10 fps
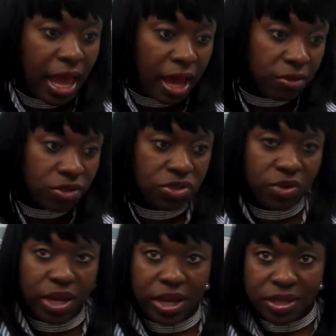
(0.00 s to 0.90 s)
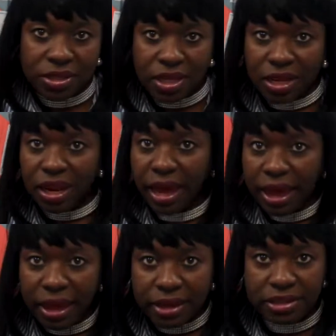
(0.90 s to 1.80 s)
how the strands
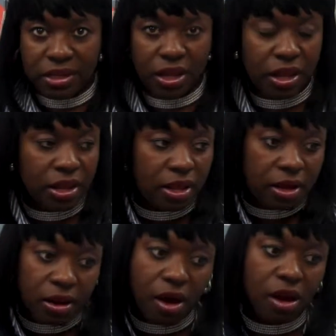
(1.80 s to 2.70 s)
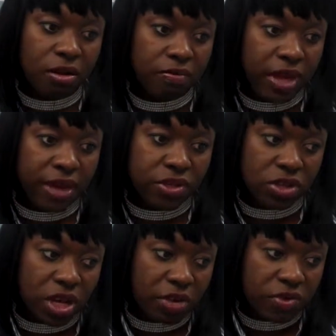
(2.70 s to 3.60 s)
connect, and all of that. The
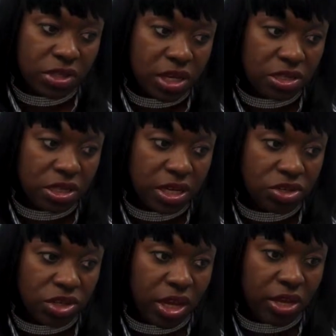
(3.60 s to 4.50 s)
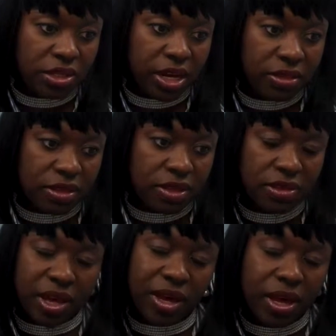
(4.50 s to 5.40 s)
conversation has changed, and I think
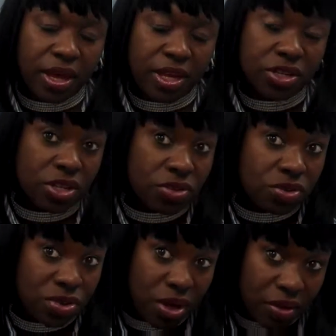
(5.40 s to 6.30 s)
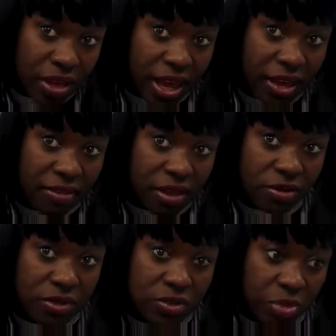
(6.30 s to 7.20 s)
that teachers know that,
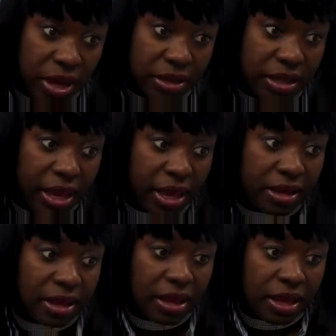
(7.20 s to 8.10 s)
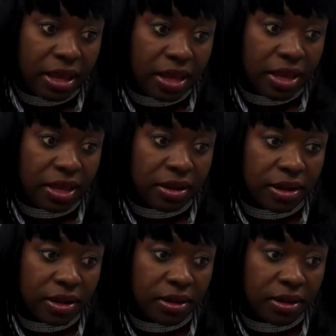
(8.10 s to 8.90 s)
they respect that, and